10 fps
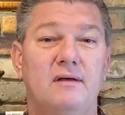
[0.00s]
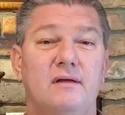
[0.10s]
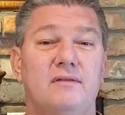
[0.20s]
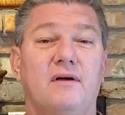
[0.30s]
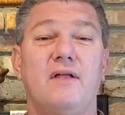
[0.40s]

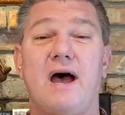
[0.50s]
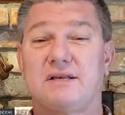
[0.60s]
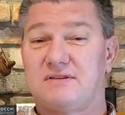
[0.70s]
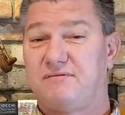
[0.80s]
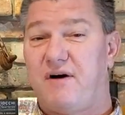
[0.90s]
the
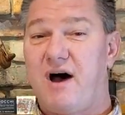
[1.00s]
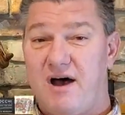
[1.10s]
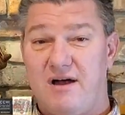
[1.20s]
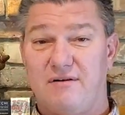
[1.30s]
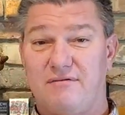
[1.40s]
last
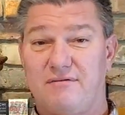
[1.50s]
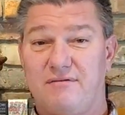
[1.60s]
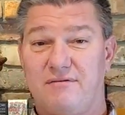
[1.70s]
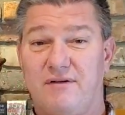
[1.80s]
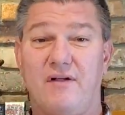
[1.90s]
5,
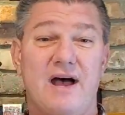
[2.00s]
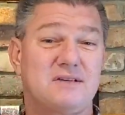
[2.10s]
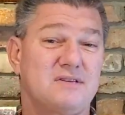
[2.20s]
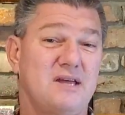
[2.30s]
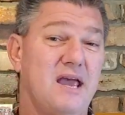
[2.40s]
the
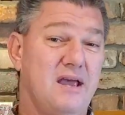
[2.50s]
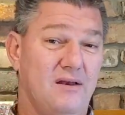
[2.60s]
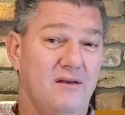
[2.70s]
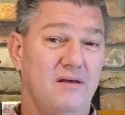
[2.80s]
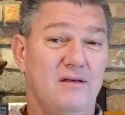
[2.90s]
last
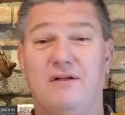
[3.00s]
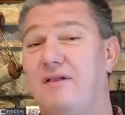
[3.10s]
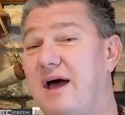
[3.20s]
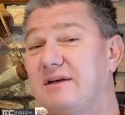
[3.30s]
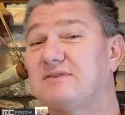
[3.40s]
8, the
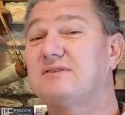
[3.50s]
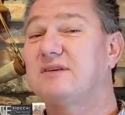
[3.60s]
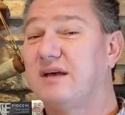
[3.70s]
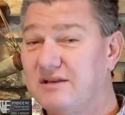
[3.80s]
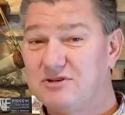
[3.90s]
last
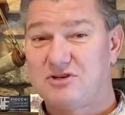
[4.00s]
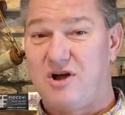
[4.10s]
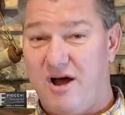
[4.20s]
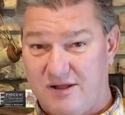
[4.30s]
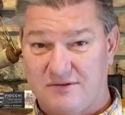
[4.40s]
10
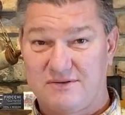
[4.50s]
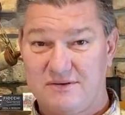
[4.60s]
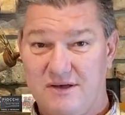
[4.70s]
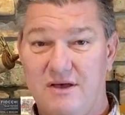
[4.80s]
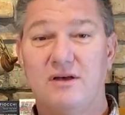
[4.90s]

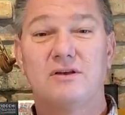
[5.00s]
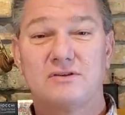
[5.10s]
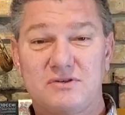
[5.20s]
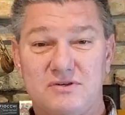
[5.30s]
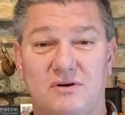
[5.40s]
shots,
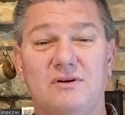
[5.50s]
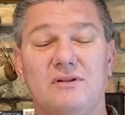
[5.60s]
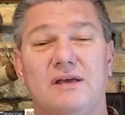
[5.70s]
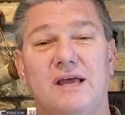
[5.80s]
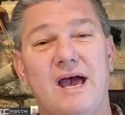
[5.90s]

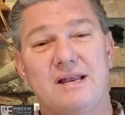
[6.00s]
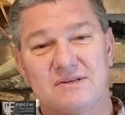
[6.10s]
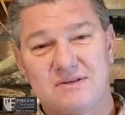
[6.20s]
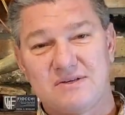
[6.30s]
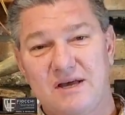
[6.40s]
certainly at a
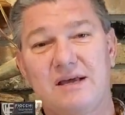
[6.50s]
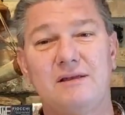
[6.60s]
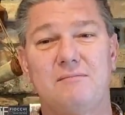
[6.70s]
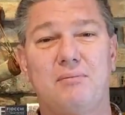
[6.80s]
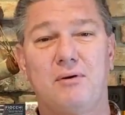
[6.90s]

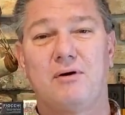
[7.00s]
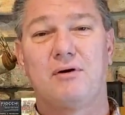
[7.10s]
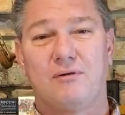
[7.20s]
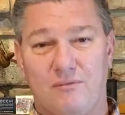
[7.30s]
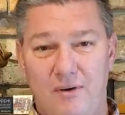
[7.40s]
second
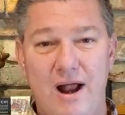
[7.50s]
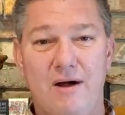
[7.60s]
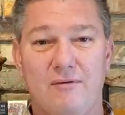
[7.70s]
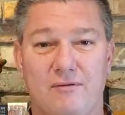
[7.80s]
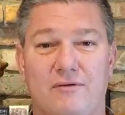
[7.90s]
per
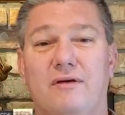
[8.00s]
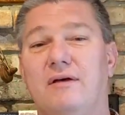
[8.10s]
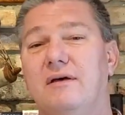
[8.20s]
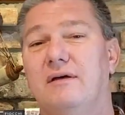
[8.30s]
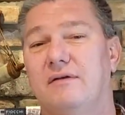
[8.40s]
round,
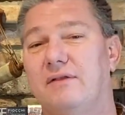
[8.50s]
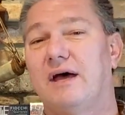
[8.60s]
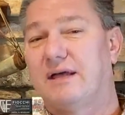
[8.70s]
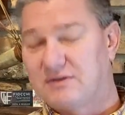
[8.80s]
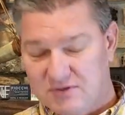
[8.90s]
that